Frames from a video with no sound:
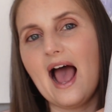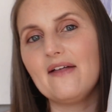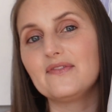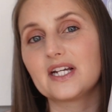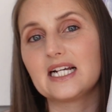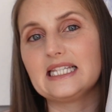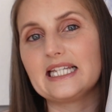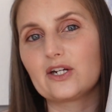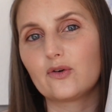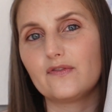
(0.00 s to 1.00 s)
and the
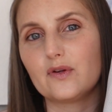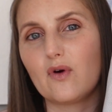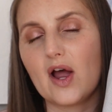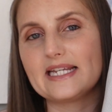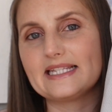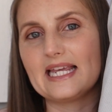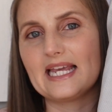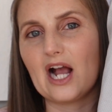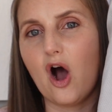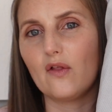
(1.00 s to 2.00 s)
calligraphy
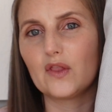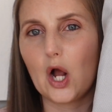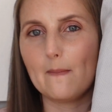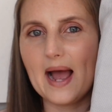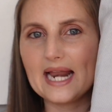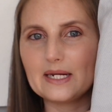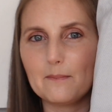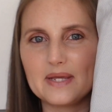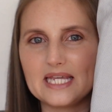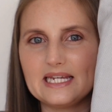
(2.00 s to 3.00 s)
writing on the
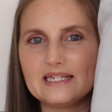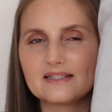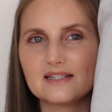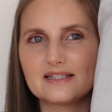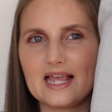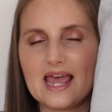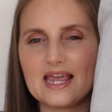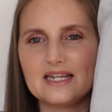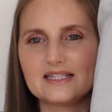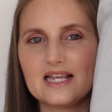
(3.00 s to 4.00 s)
companion piece
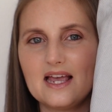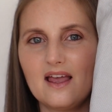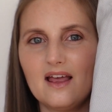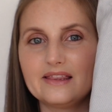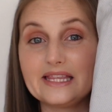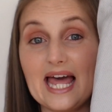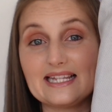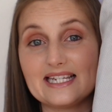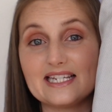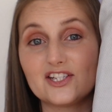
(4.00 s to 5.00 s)
says
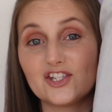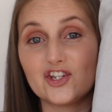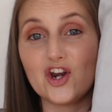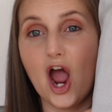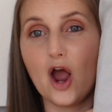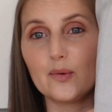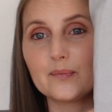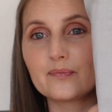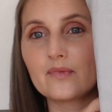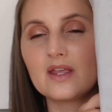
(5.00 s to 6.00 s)
Let It Snow.
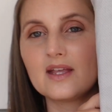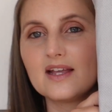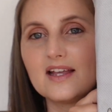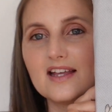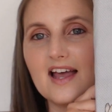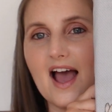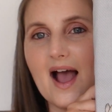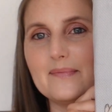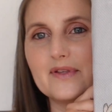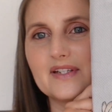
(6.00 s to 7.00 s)

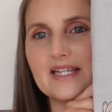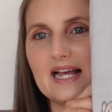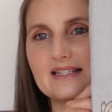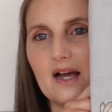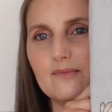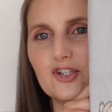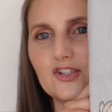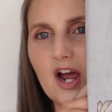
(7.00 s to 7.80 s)
So yes, I'm just